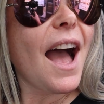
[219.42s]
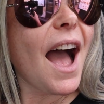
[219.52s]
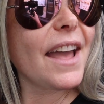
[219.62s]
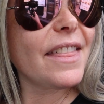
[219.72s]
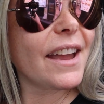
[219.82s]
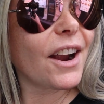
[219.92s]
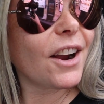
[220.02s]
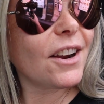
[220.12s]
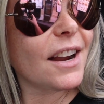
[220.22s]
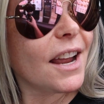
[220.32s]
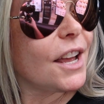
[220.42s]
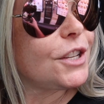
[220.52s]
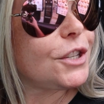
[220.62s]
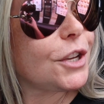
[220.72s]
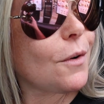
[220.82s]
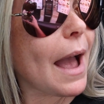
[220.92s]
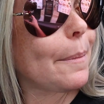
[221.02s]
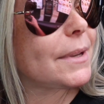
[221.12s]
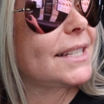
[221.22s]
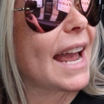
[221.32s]
Hi there. Do you
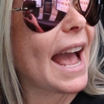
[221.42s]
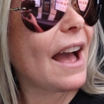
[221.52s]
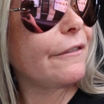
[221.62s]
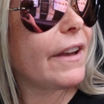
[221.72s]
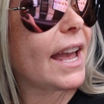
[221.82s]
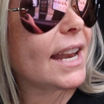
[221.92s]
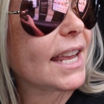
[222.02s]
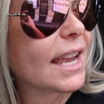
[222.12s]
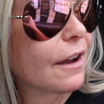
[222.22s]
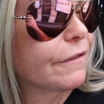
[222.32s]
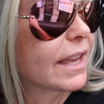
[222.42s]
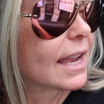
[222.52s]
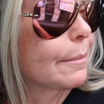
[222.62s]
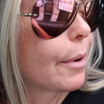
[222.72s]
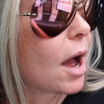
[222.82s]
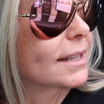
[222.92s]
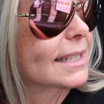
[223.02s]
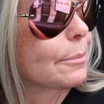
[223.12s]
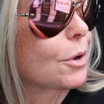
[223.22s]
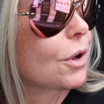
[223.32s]
happen to have any of the
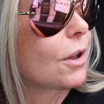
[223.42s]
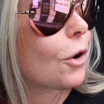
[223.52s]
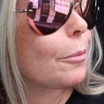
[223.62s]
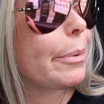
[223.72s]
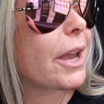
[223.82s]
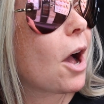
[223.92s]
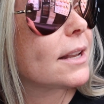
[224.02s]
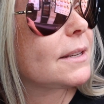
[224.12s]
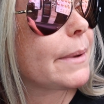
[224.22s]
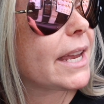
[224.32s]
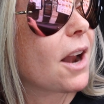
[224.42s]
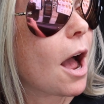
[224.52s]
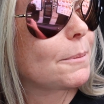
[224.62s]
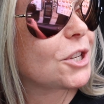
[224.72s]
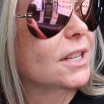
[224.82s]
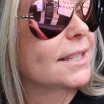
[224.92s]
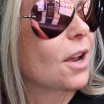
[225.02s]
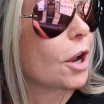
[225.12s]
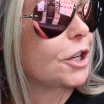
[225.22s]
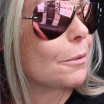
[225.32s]
Impossible or Beyond Meat options
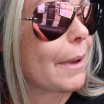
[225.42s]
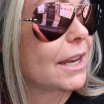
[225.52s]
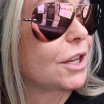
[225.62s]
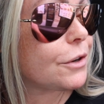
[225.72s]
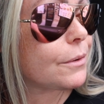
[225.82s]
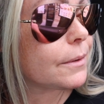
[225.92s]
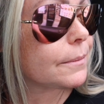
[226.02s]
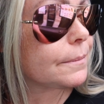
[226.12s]
on your menu?